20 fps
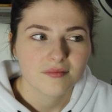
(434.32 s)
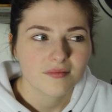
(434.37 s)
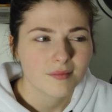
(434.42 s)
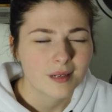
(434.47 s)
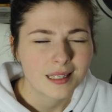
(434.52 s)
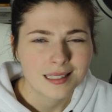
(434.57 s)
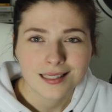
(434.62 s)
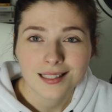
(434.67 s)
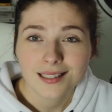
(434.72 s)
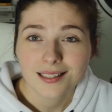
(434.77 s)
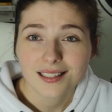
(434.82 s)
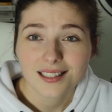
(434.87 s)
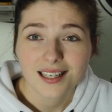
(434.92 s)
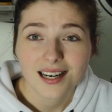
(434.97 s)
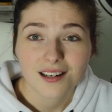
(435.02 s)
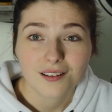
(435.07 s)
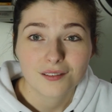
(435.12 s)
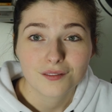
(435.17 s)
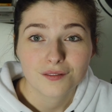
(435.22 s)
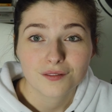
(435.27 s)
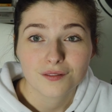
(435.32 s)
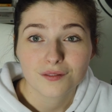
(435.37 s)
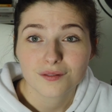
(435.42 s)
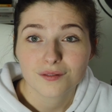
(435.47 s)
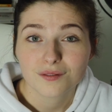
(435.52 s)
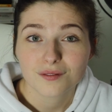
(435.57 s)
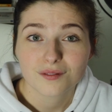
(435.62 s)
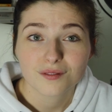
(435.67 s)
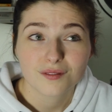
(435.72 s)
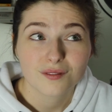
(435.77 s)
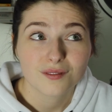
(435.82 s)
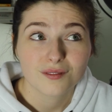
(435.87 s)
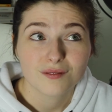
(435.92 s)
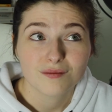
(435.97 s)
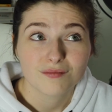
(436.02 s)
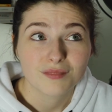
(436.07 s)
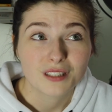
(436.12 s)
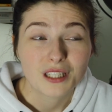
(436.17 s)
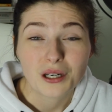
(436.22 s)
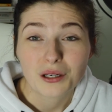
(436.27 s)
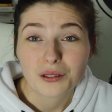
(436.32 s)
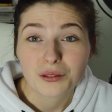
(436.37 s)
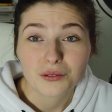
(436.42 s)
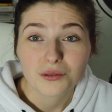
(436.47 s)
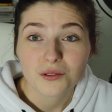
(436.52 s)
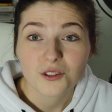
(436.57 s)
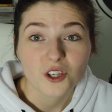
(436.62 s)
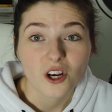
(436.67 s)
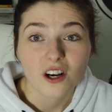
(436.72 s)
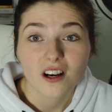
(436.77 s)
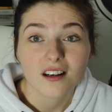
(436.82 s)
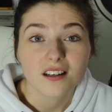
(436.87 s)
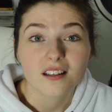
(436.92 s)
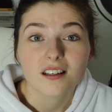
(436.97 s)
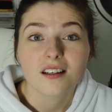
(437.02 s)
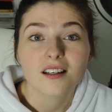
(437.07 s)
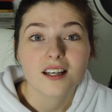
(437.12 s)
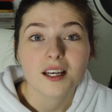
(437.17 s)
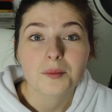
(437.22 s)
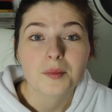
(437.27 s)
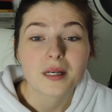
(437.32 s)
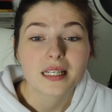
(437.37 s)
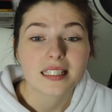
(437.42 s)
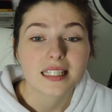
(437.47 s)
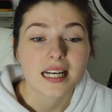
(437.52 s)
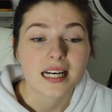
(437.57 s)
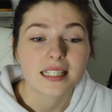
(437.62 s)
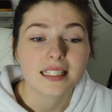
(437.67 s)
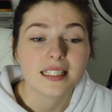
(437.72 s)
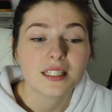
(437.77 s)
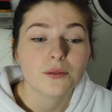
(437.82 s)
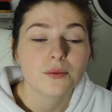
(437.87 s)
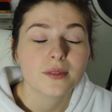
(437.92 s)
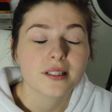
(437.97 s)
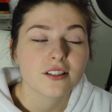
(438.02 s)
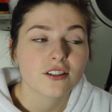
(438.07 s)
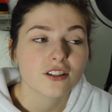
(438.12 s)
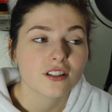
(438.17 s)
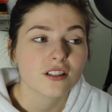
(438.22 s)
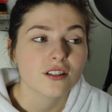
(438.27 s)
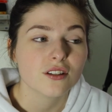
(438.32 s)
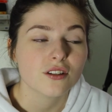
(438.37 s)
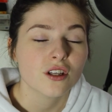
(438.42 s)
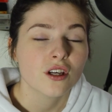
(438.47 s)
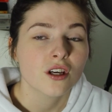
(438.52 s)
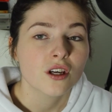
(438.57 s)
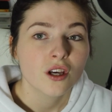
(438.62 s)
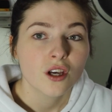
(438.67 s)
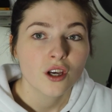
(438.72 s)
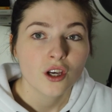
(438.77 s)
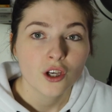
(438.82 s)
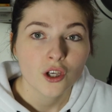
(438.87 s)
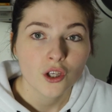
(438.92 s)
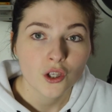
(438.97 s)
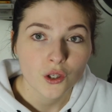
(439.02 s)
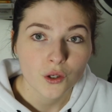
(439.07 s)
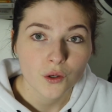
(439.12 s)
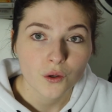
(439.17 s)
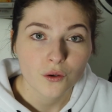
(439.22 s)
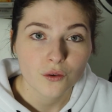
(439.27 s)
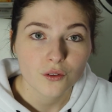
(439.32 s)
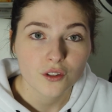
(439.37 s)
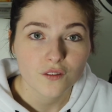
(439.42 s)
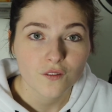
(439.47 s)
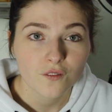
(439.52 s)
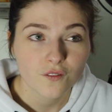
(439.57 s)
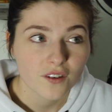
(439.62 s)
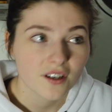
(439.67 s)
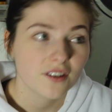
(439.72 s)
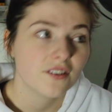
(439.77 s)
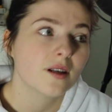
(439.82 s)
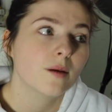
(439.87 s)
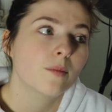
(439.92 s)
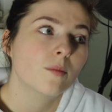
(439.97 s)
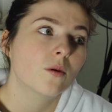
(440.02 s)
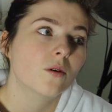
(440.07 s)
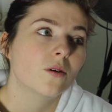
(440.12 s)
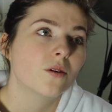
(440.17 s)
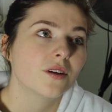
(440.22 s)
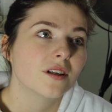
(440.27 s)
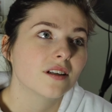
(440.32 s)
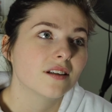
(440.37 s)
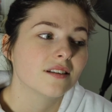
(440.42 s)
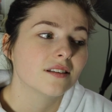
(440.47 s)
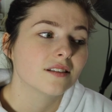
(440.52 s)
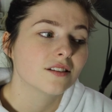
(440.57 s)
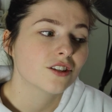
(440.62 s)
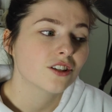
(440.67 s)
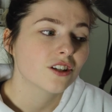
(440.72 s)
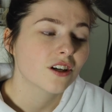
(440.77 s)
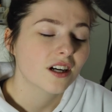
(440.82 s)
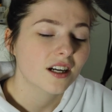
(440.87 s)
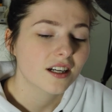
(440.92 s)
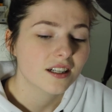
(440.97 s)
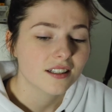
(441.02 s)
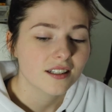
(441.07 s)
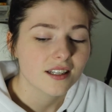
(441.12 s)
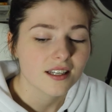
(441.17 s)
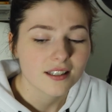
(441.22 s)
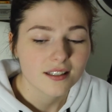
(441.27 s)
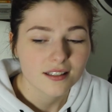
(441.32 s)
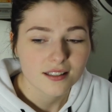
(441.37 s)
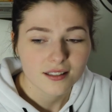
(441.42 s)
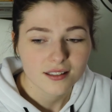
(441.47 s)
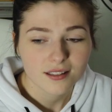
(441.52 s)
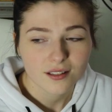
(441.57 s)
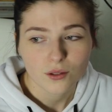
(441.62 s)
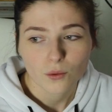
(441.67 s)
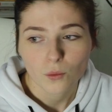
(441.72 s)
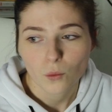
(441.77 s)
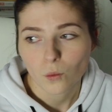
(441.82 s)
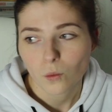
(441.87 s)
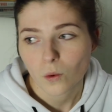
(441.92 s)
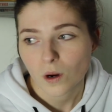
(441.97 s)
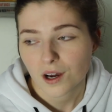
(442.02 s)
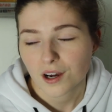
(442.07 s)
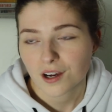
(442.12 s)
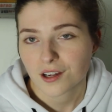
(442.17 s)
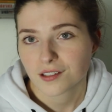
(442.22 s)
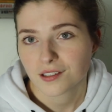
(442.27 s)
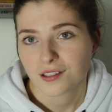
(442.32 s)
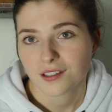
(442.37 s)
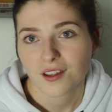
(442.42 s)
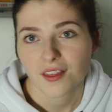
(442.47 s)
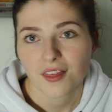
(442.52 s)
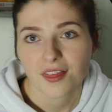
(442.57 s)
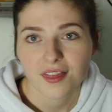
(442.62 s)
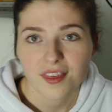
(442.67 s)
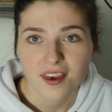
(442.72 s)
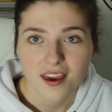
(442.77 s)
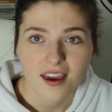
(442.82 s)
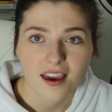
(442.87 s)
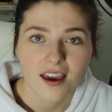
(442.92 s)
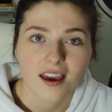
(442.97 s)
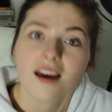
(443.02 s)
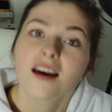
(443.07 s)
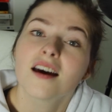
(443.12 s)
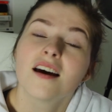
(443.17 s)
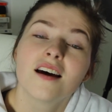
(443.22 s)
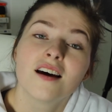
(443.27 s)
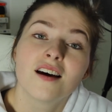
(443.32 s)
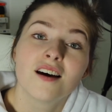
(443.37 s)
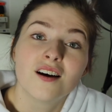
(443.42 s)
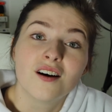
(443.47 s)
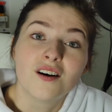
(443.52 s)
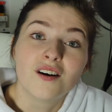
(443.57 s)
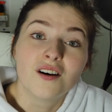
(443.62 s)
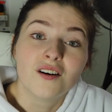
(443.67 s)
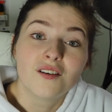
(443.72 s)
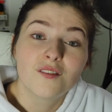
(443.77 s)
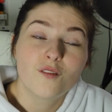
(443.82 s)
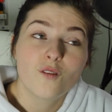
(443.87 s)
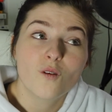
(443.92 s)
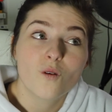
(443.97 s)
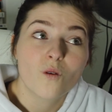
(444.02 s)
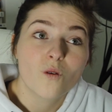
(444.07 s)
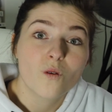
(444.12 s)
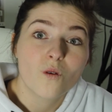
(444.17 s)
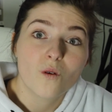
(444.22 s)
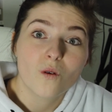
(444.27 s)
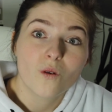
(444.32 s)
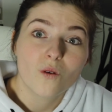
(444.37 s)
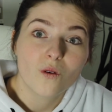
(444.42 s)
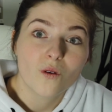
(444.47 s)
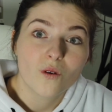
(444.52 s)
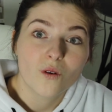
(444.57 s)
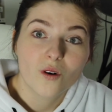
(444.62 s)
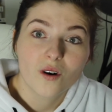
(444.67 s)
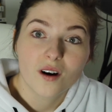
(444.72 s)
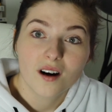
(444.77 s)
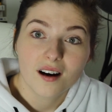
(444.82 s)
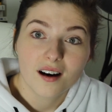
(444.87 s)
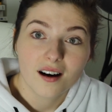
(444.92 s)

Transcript: Basically have no sugar in my diet, which is huge, very important. Sugar is the worst thing for